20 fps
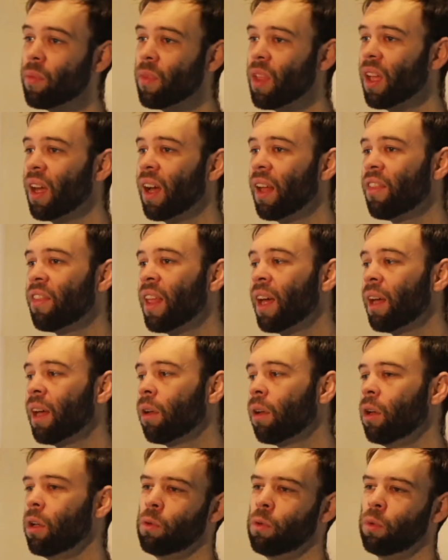and that
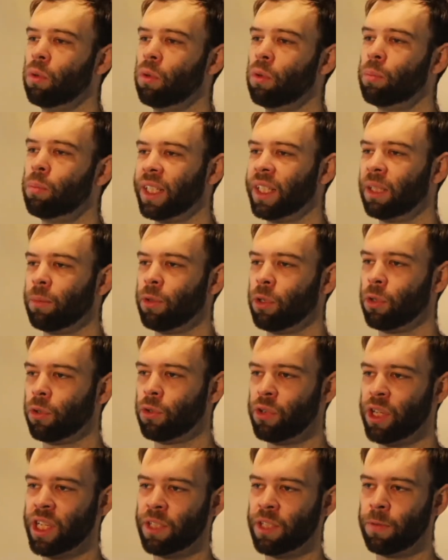will bring up your
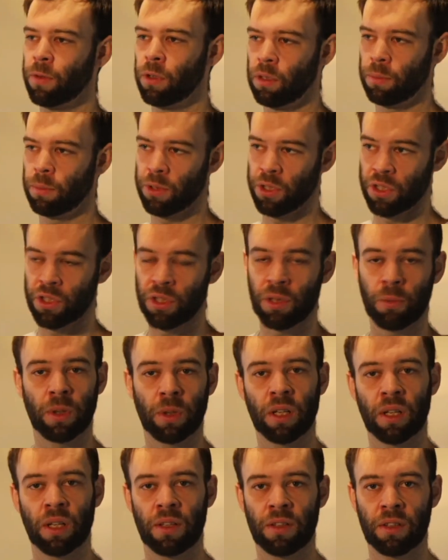transfer options, so we
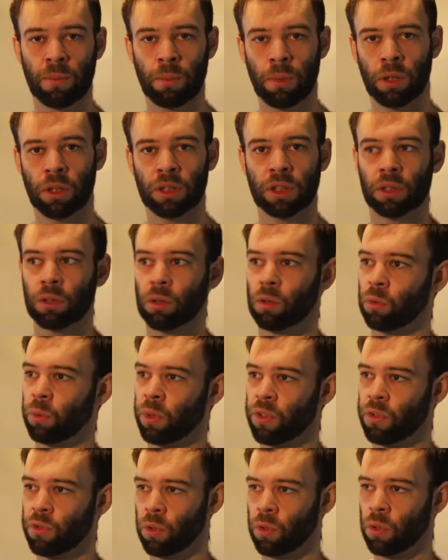can either deposit or
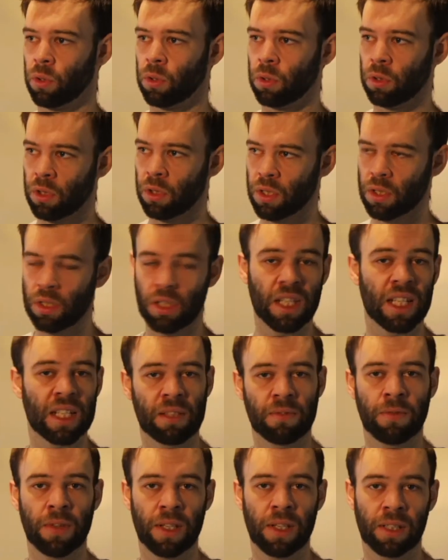withdraw. So that's
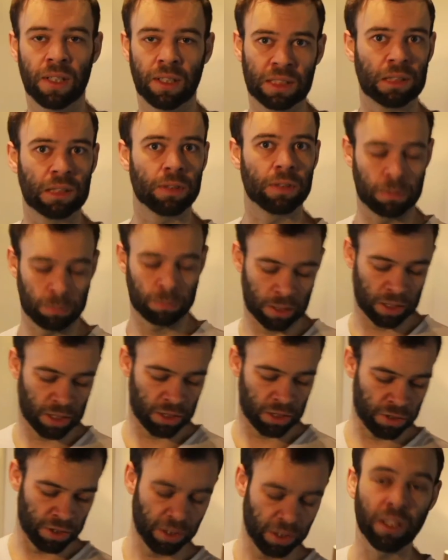fairly
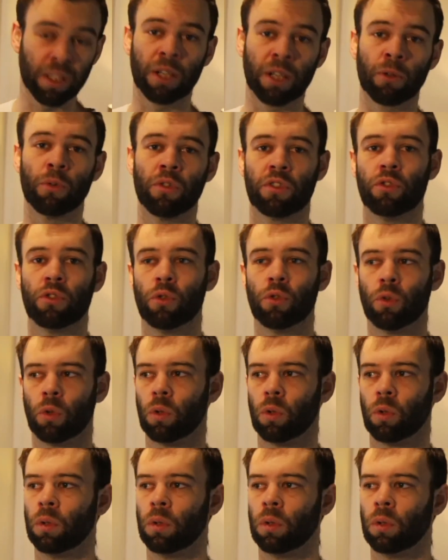self-explanatory. Click withdraw.